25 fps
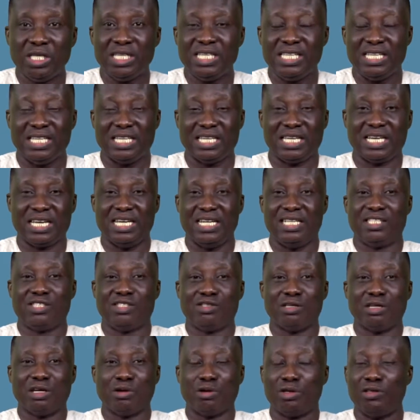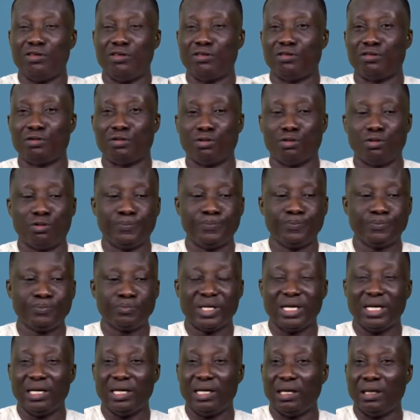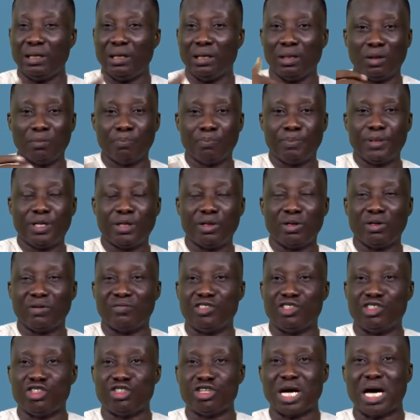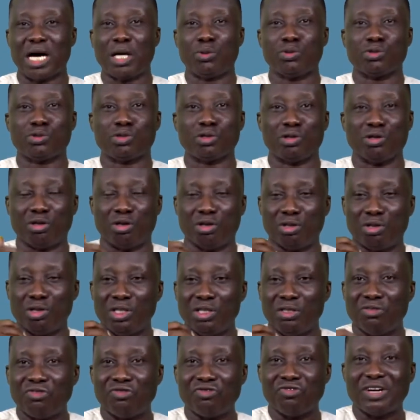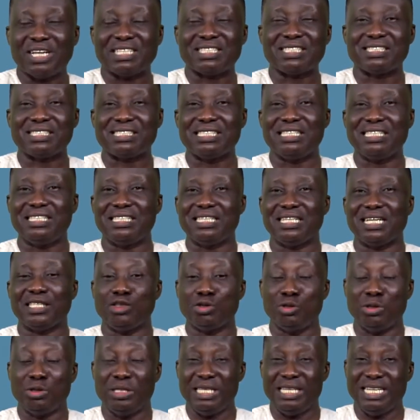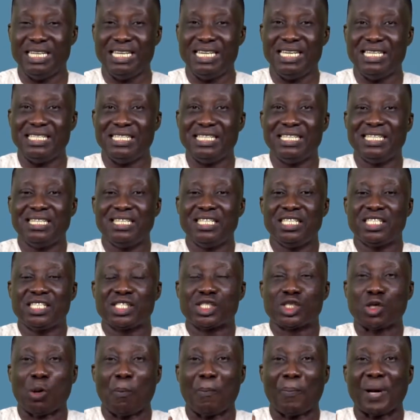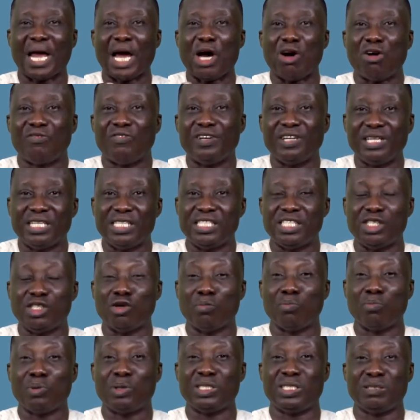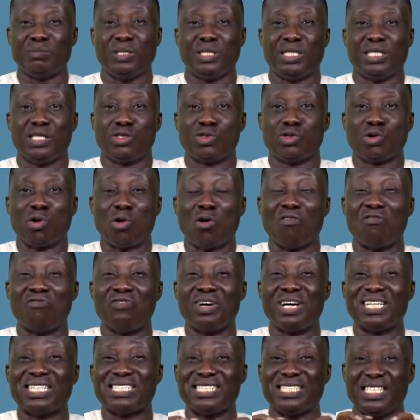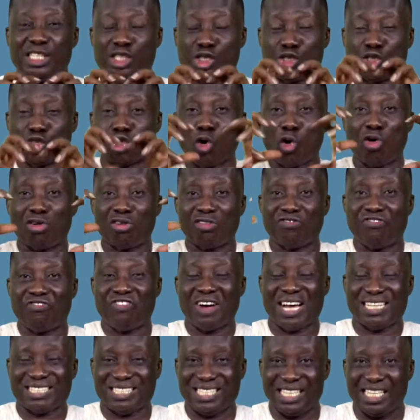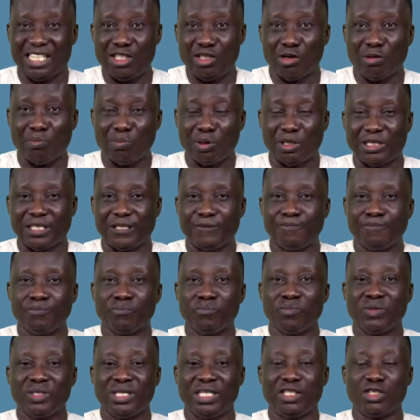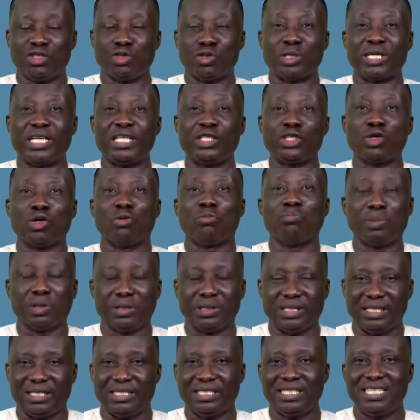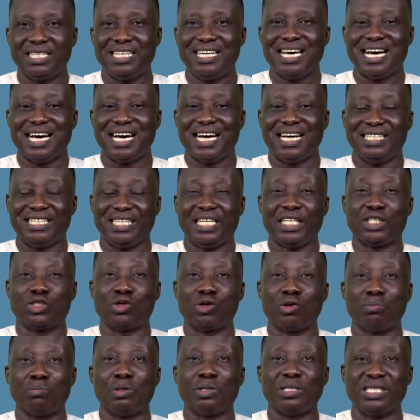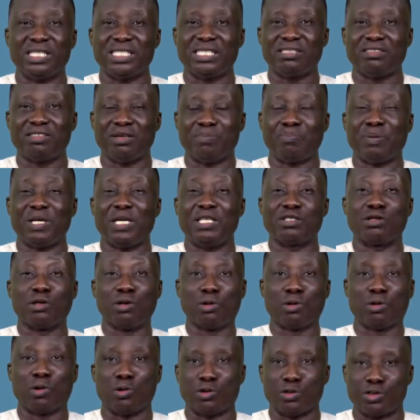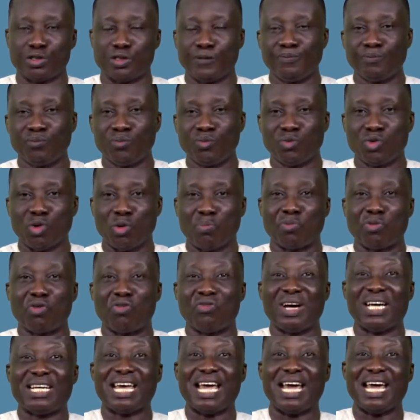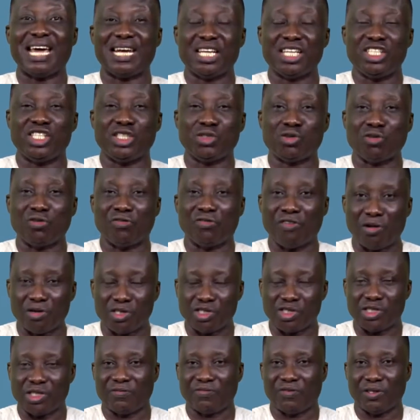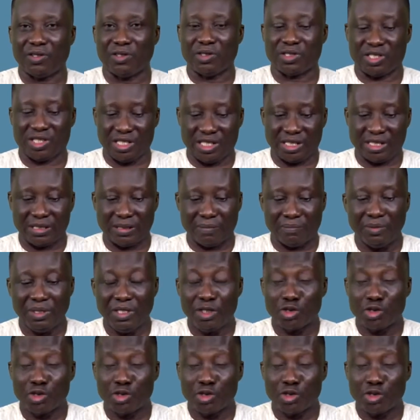In case you are going through a long period of drought or fasting and you need supply of energy, your body begins to convert the stored fat in your body into ketone bodies. And the ketone bodies replace glucose to provide energy to function for your system.